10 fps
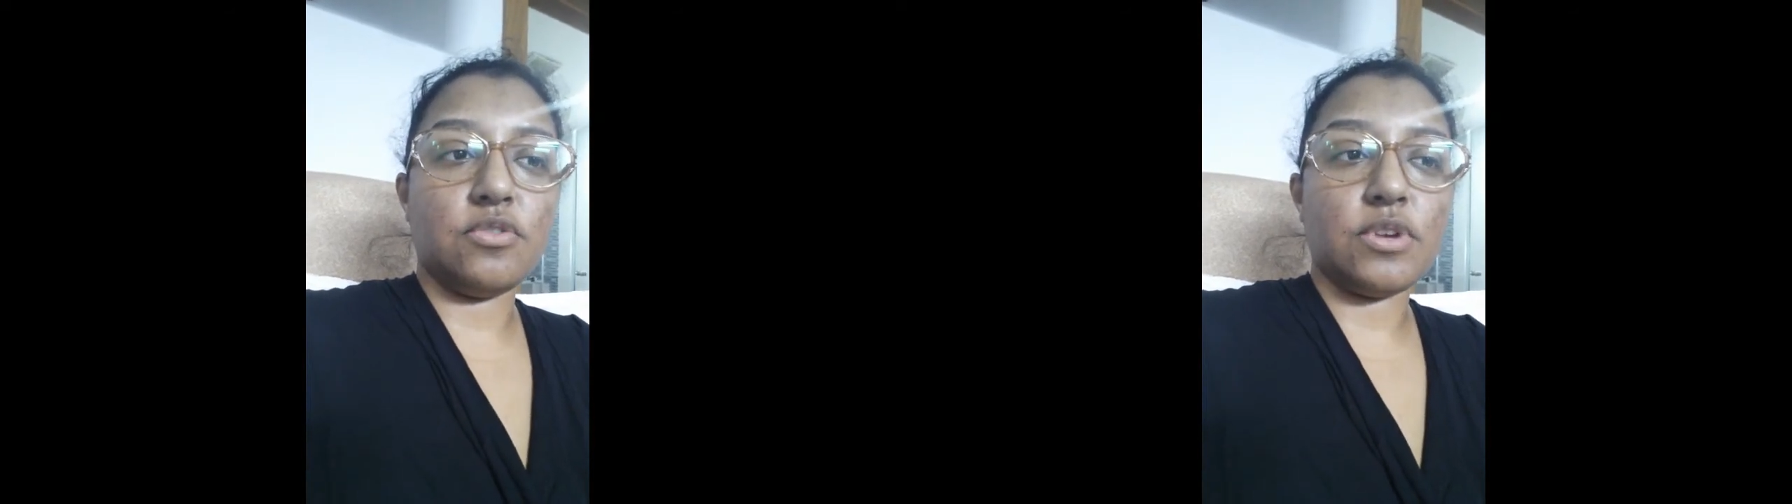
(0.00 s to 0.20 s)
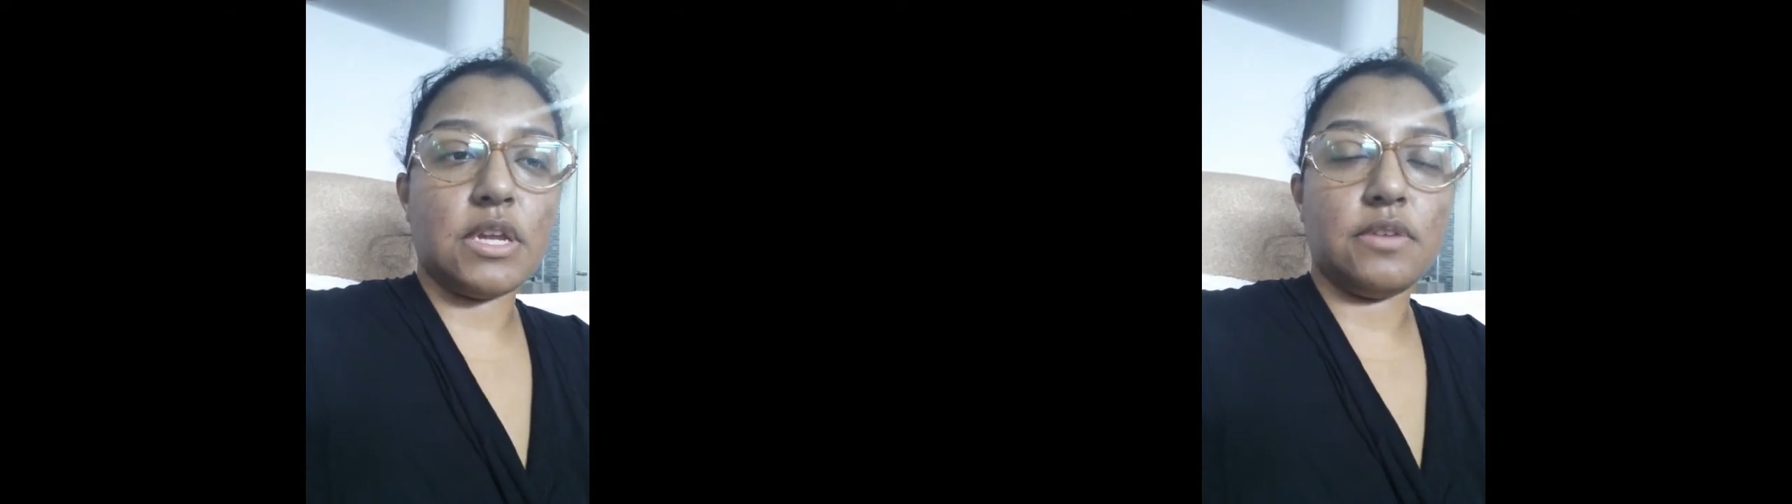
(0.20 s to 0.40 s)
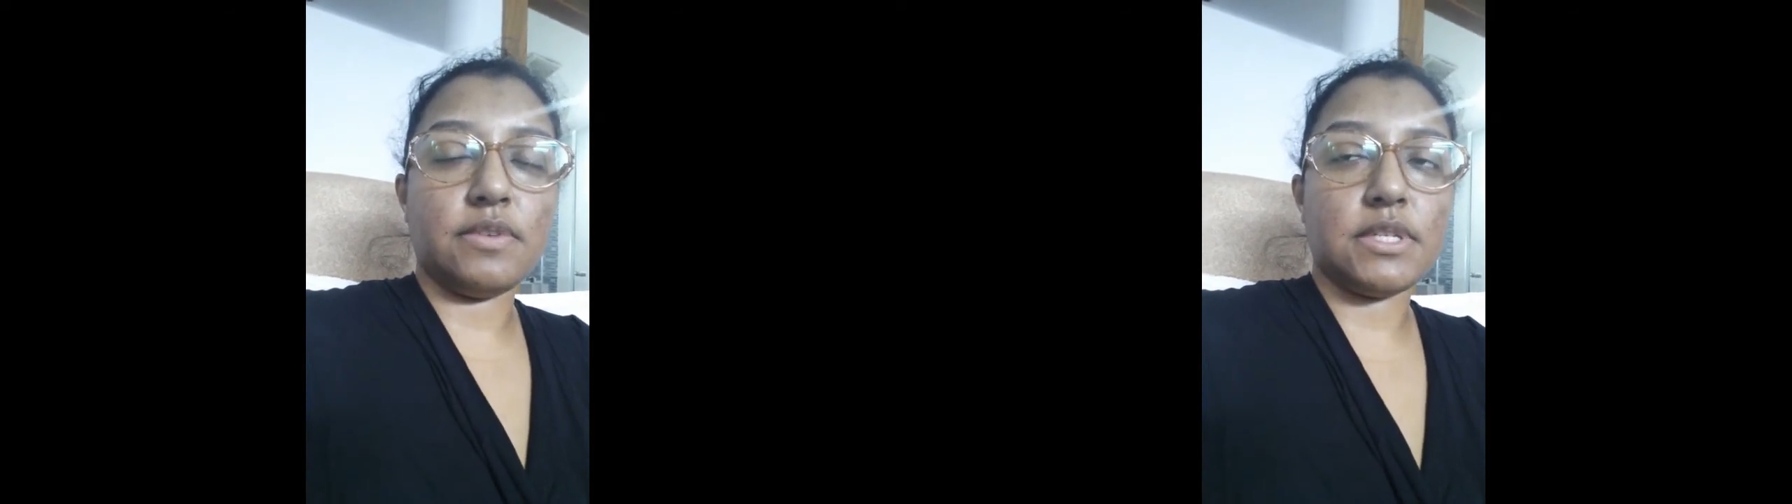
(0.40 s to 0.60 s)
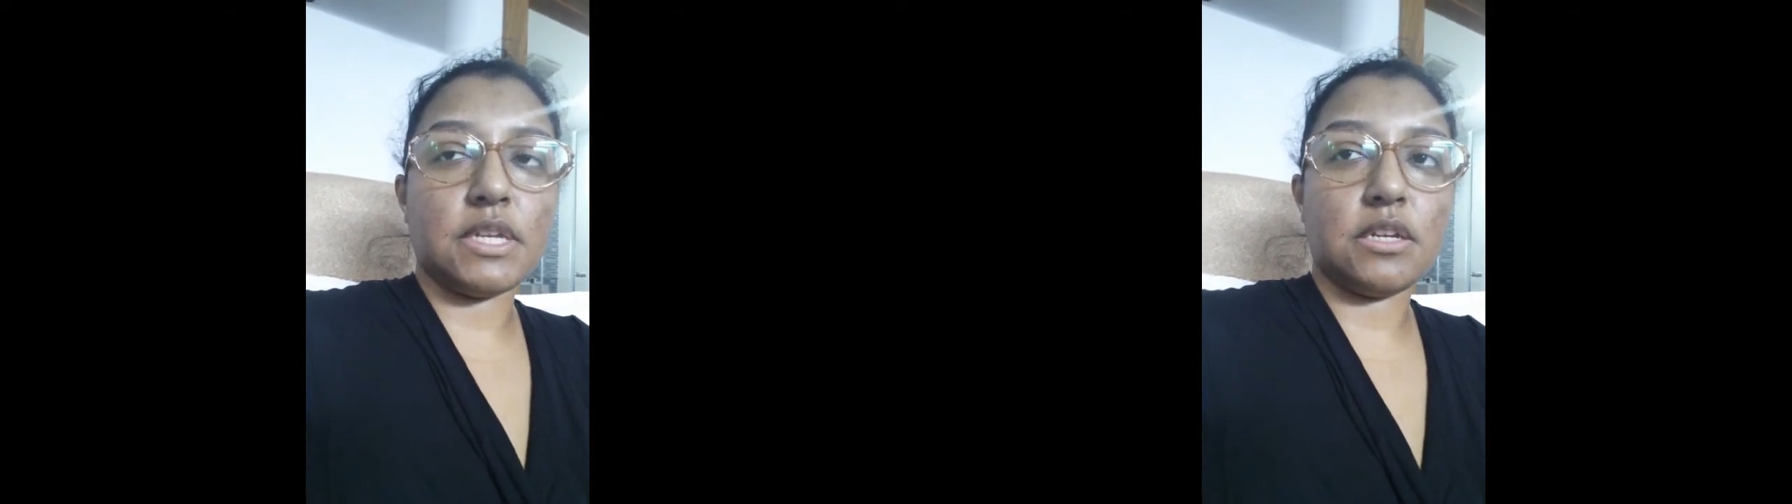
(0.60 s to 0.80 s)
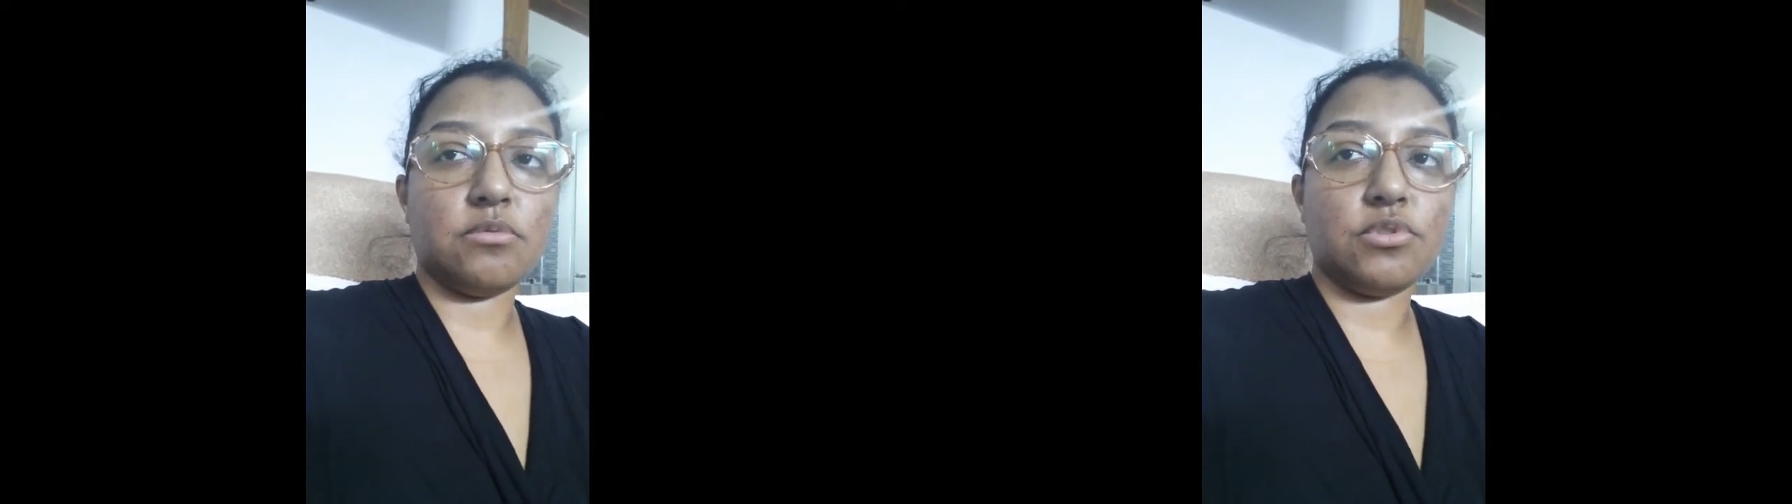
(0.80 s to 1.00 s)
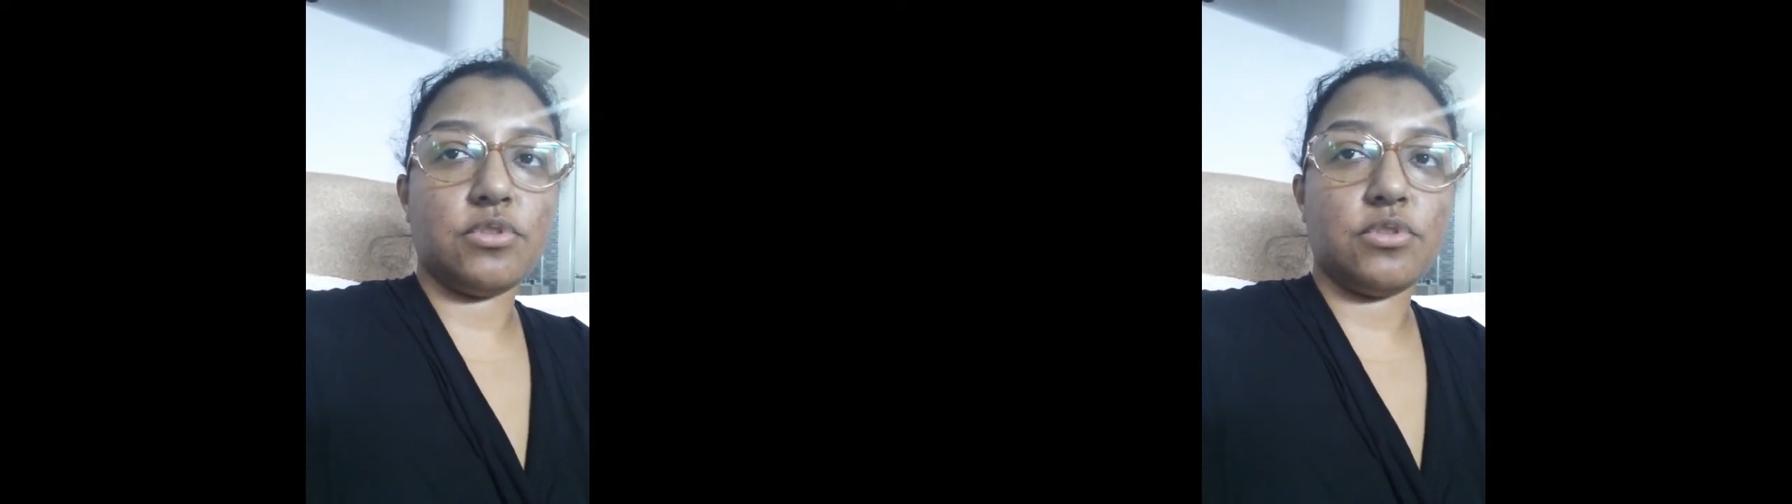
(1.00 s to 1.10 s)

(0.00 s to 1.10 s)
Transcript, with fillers: you can't even stand up